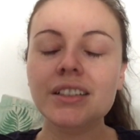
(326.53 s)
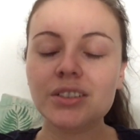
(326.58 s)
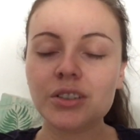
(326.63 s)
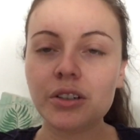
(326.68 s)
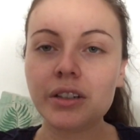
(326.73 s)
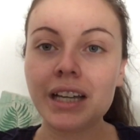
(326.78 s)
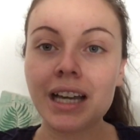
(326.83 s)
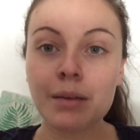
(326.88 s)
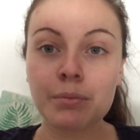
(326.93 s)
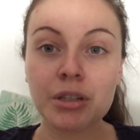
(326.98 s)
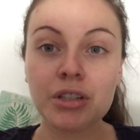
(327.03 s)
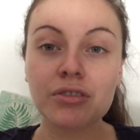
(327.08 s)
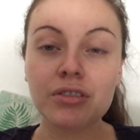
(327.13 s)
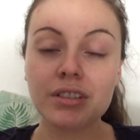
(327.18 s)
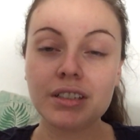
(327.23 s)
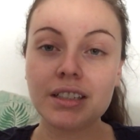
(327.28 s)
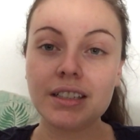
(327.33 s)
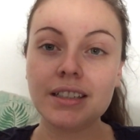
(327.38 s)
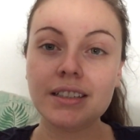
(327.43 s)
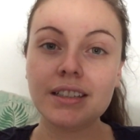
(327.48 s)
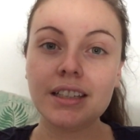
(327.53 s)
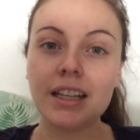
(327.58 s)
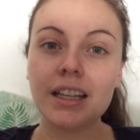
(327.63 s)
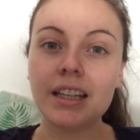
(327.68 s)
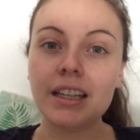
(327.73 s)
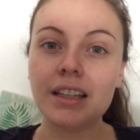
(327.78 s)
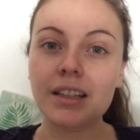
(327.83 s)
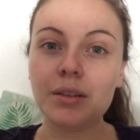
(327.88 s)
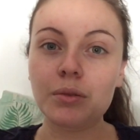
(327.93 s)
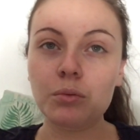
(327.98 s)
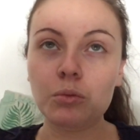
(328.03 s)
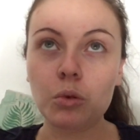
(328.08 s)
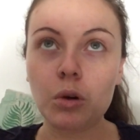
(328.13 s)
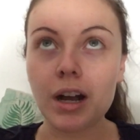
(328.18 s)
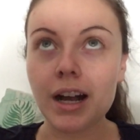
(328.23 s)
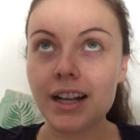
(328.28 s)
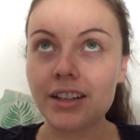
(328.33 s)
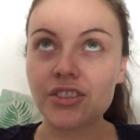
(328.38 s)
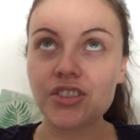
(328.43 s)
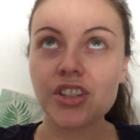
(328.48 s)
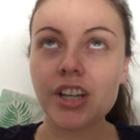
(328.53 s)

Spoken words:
so I am interested to see what has